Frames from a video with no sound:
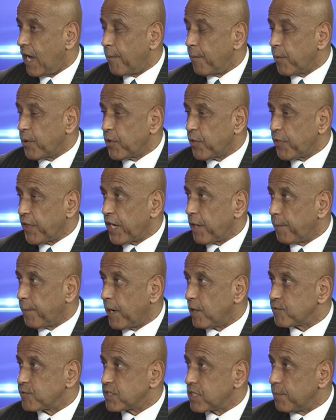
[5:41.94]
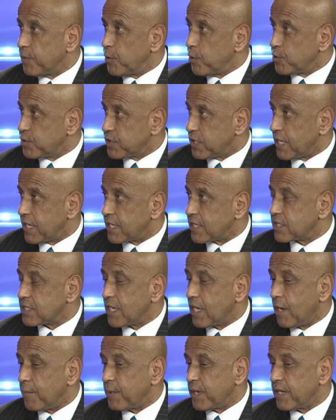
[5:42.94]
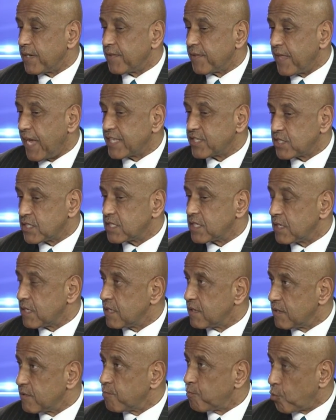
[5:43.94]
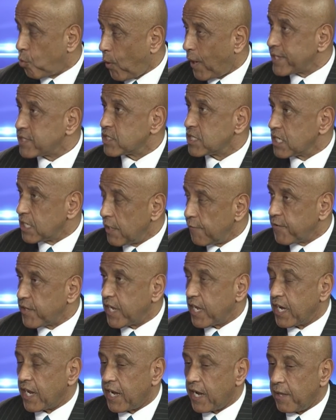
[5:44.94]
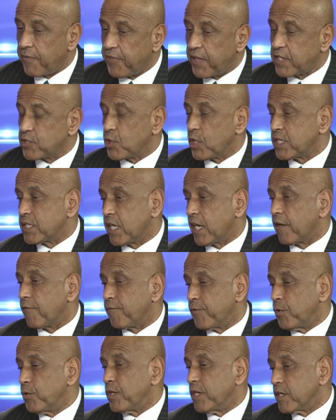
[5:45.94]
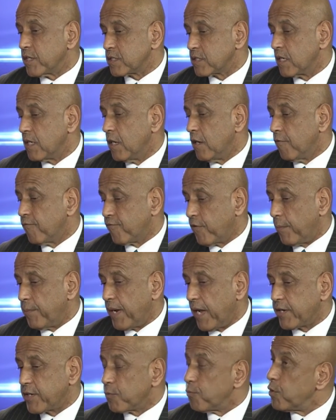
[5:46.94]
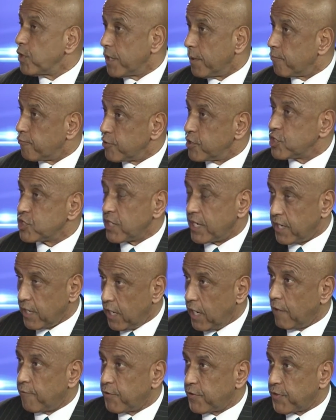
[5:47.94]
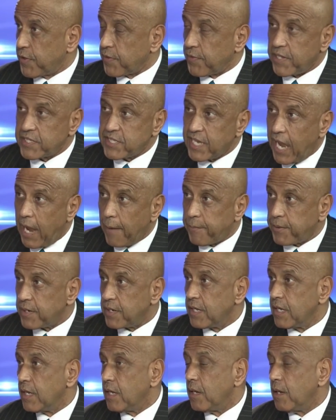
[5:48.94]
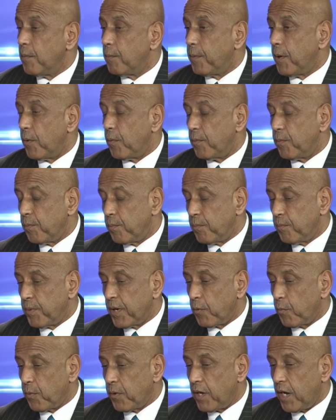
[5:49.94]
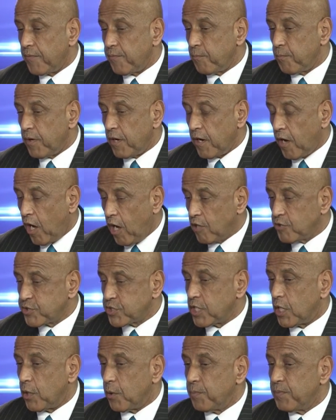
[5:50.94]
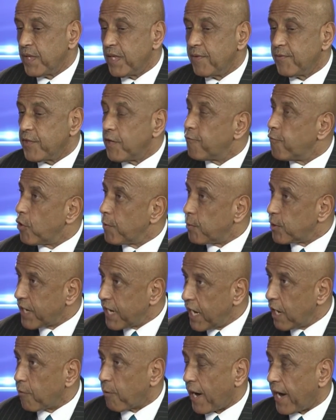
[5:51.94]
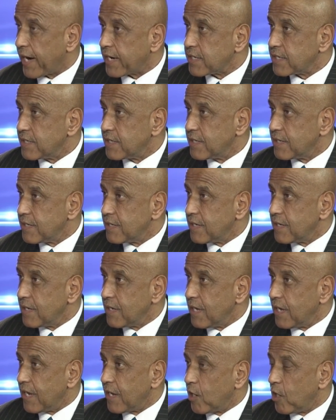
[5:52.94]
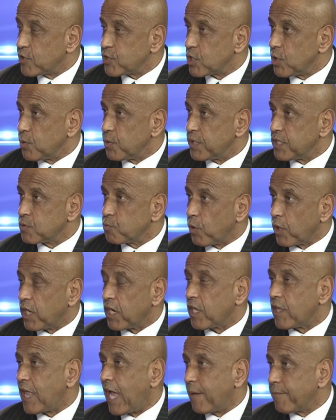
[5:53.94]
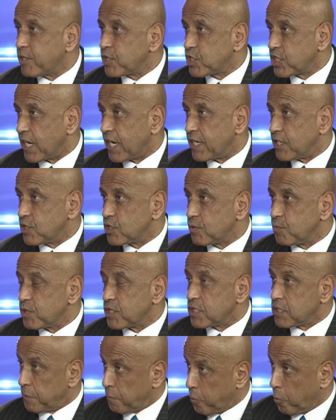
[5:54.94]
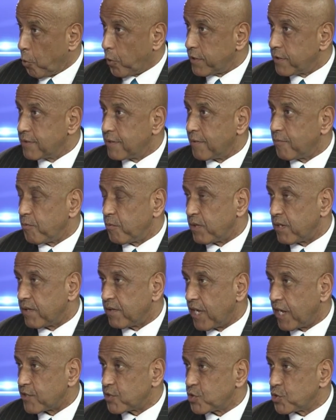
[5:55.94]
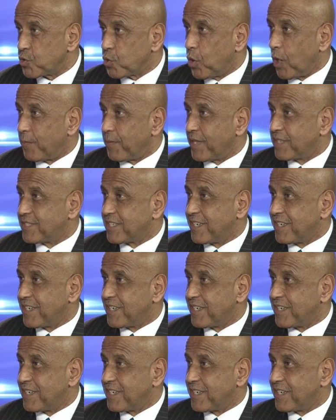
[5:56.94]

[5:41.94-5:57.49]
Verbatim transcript: I mean, when you think about some of those things, I mean, that's quite significant, and I think it's going to take a few years from now to really appreciate everything that's happened. But, but also, the Affordable Care Act, and also his work on climate change, which is important. I mean, we got a storm